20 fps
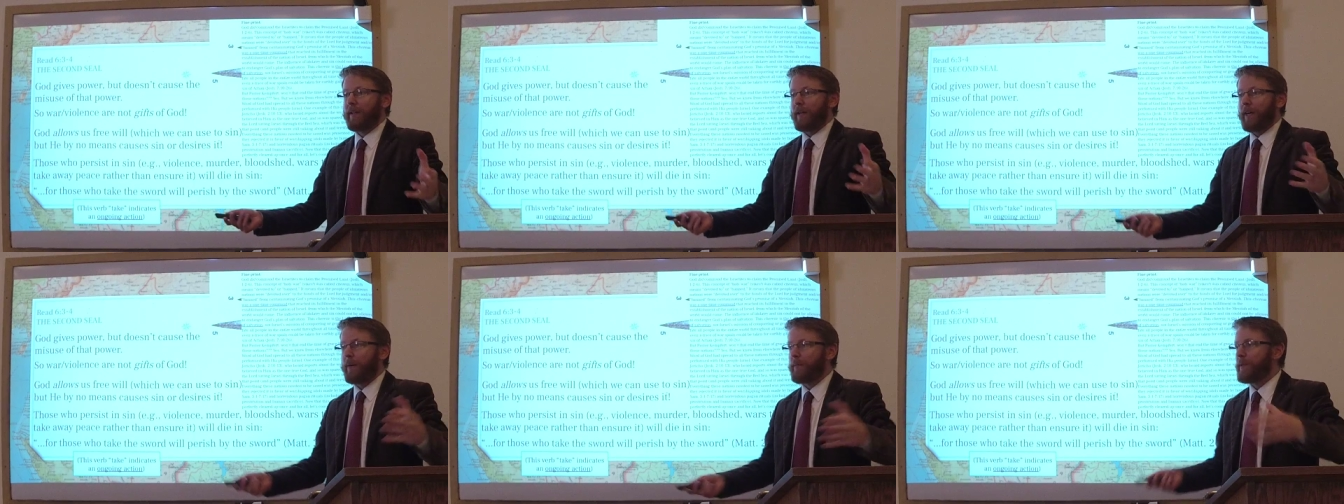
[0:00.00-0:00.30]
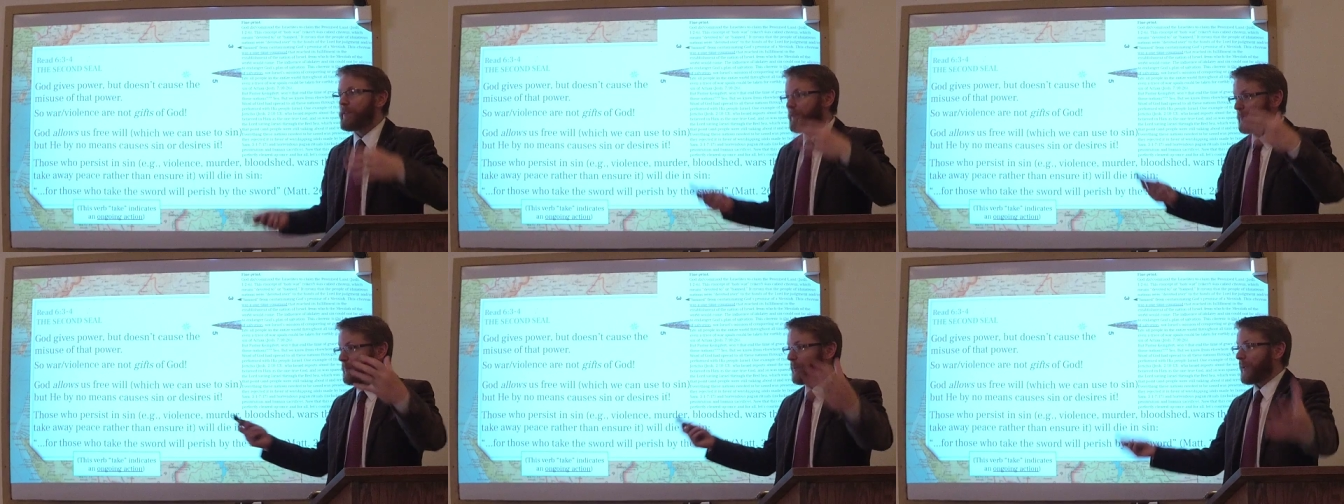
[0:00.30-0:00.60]
I
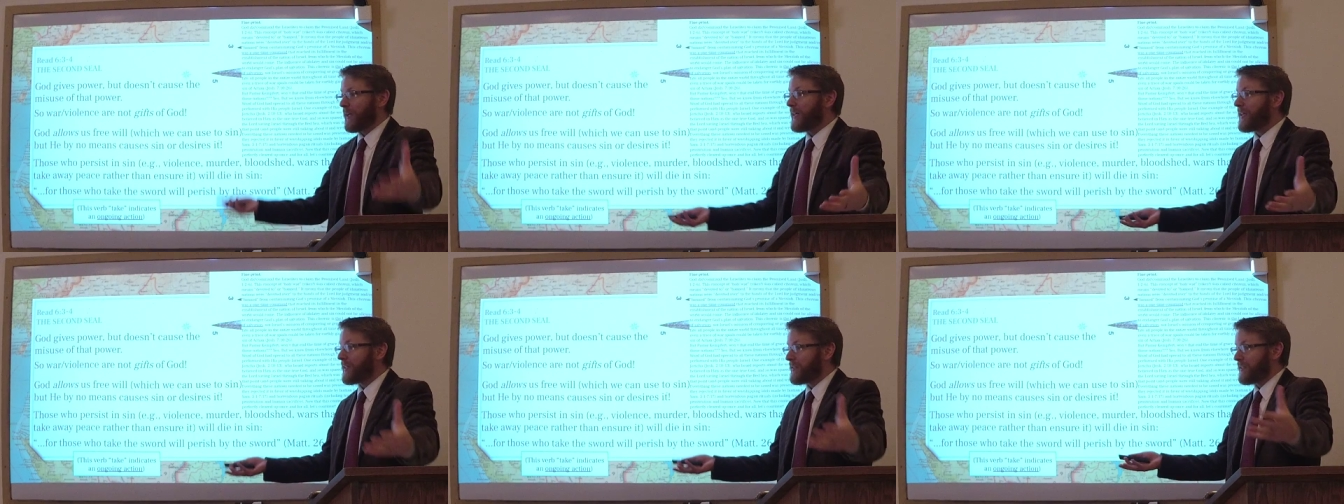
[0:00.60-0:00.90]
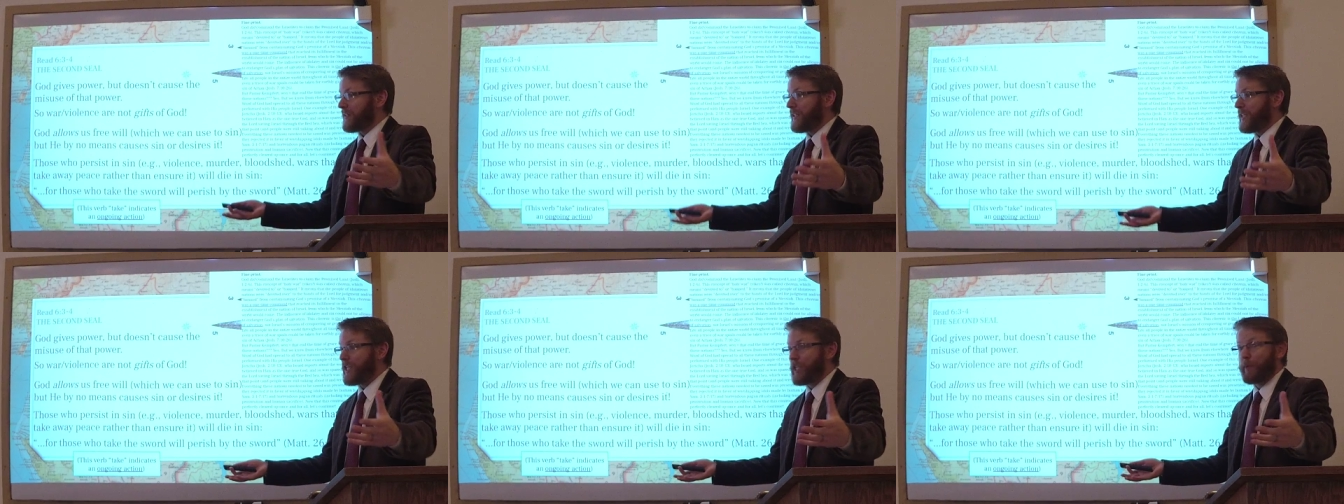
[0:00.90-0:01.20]
mean, the plagues
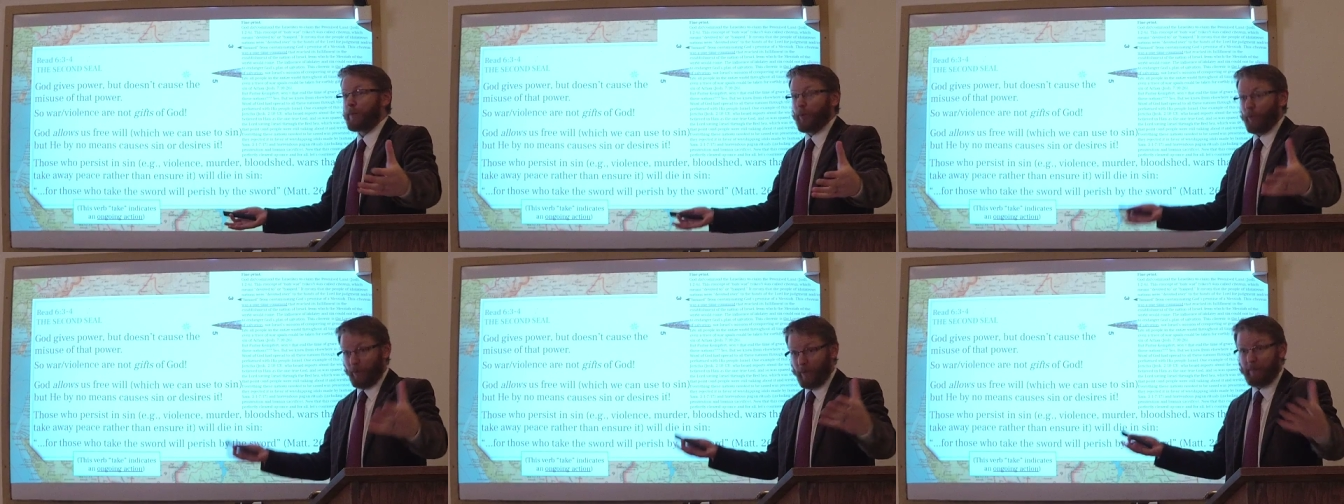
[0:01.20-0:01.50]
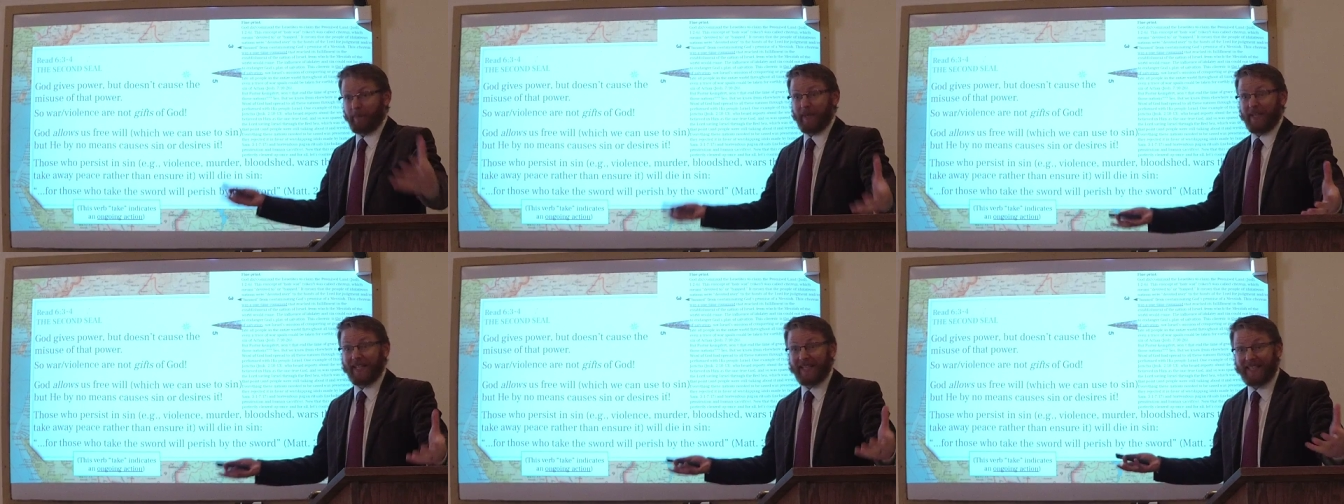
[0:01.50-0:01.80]
in Egypt were a
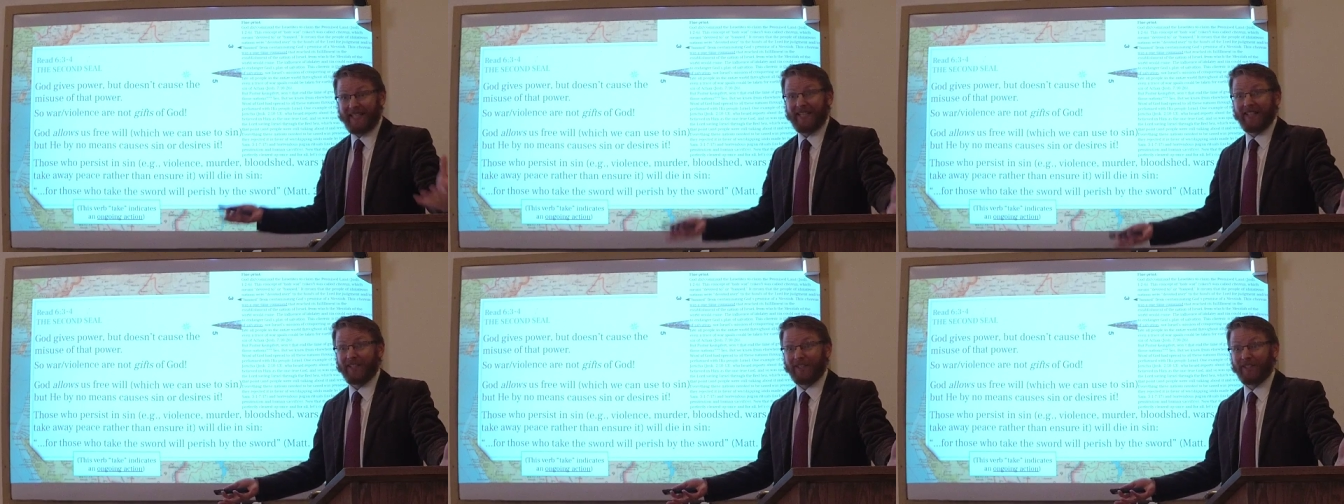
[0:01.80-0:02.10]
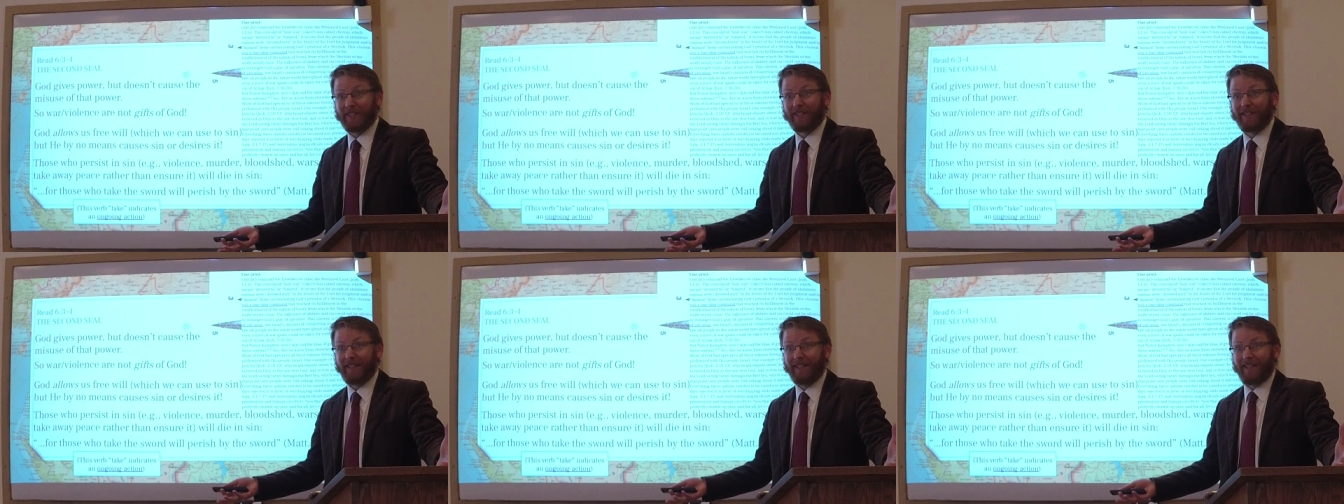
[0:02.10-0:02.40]
big
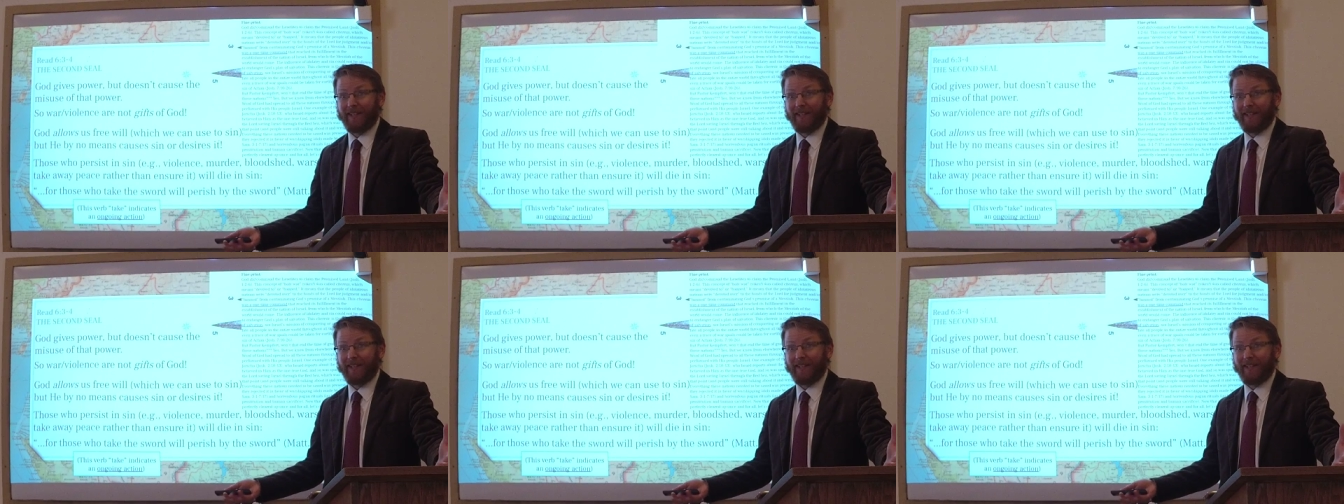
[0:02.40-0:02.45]
deal.